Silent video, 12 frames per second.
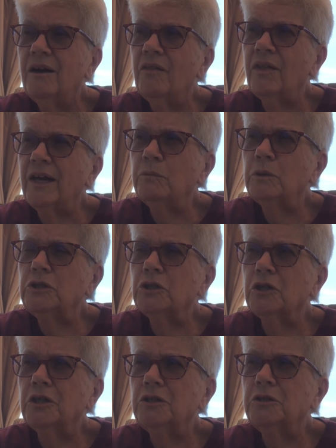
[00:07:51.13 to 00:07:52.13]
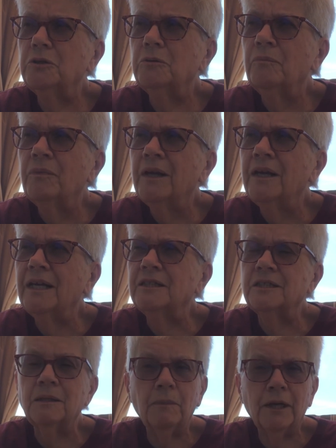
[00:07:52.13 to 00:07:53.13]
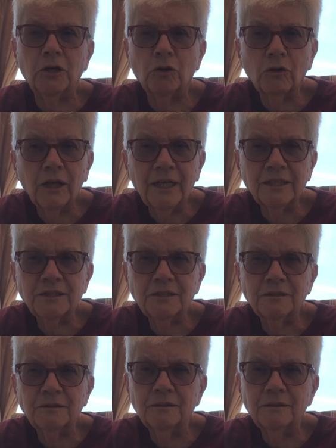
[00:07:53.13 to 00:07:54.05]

Then what you're going to do is then make your list.